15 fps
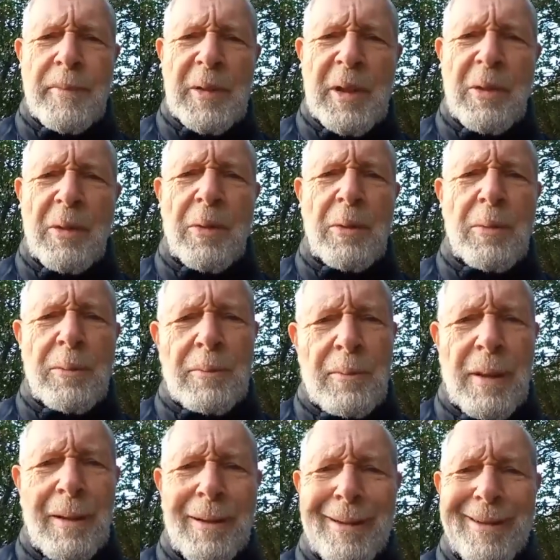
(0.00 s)
No,
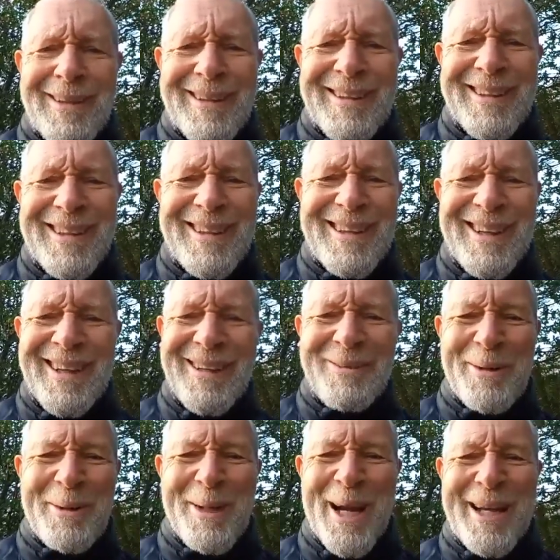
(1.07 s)
I have
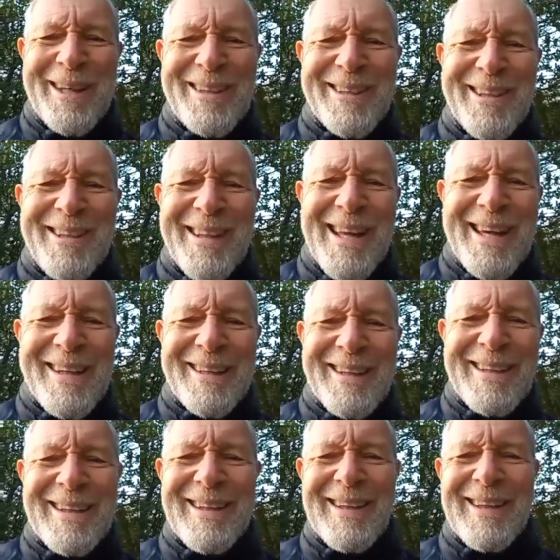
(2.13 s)
no guidance on that.
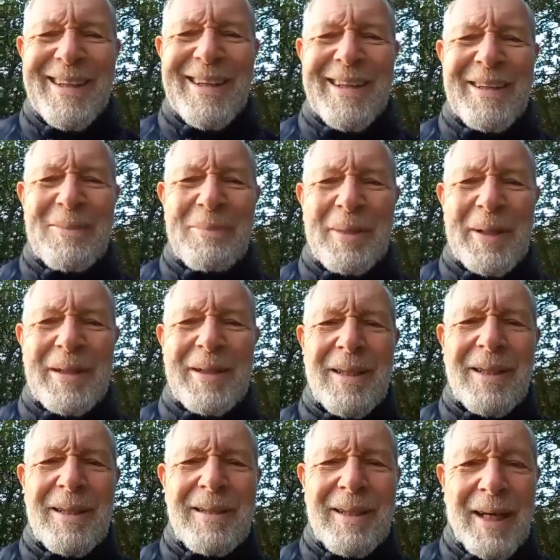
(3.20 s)
But
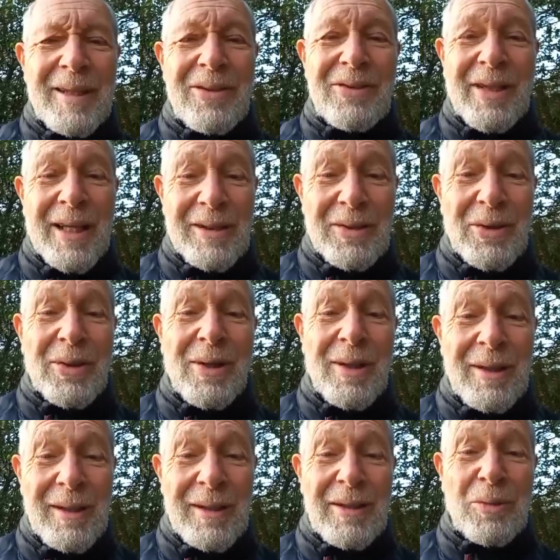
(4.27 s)
yes, that
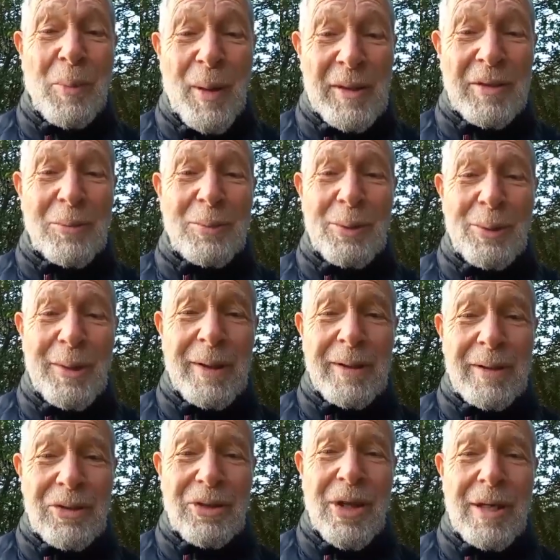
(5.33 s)
certainly is possible and
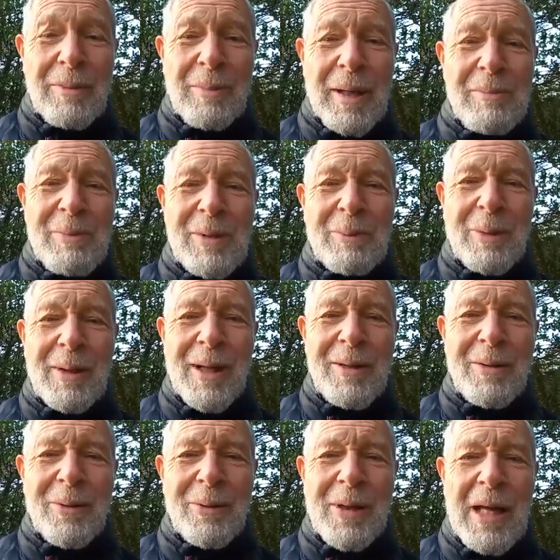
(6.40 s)
is done by people. I
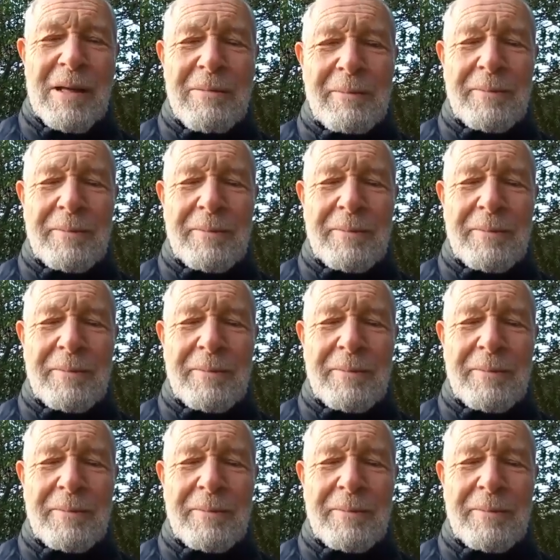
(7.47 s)
know that.